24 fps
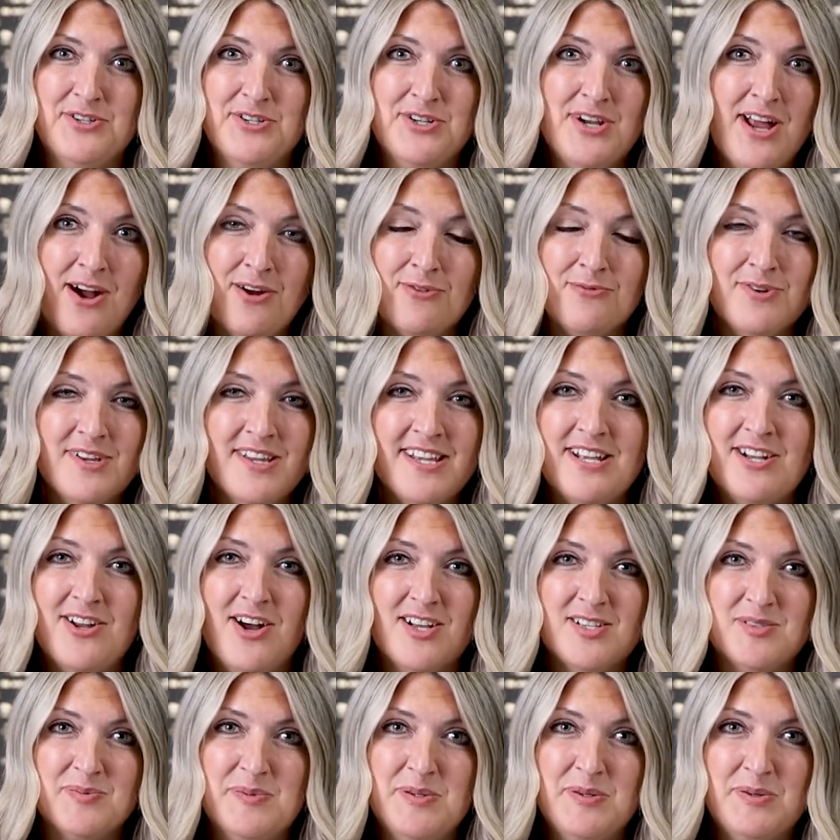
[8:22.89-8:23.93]
You're not really an
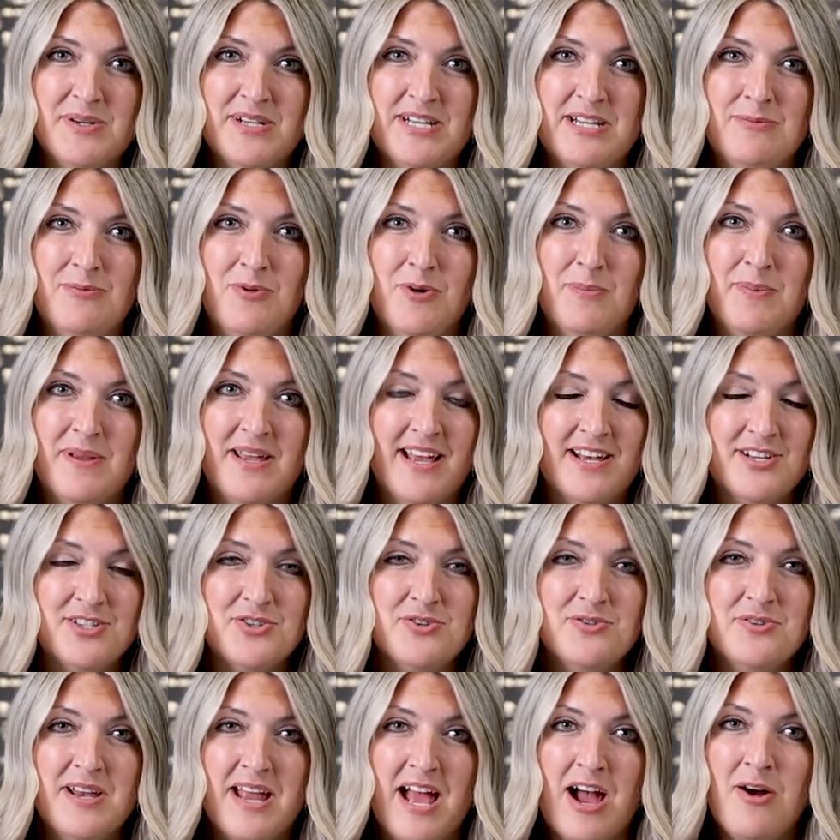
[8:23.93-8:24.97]
entrepreneur anymore, because
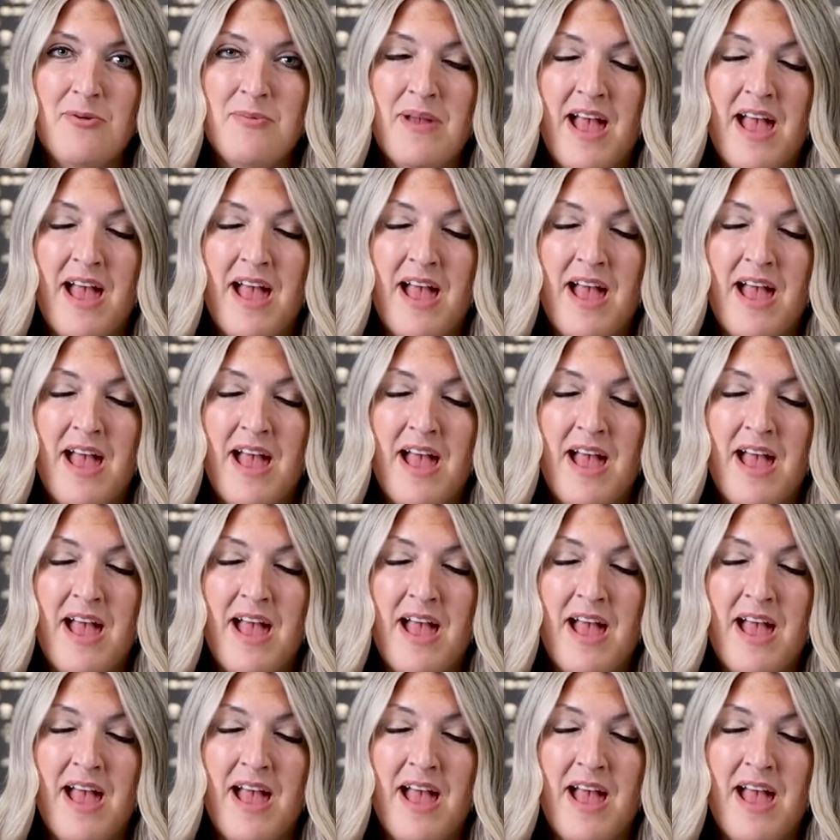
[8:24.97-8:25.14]
you're now